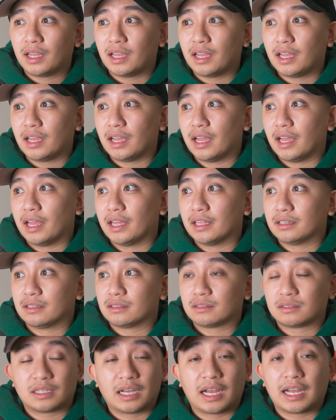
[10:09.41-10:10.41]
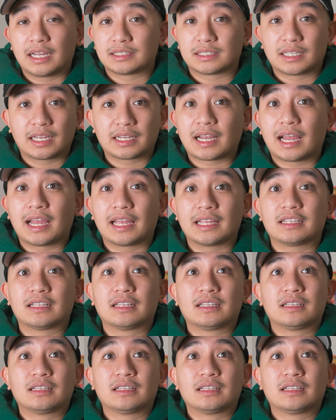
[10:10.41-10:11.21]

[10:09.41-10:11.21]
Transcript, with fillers: And guys, like I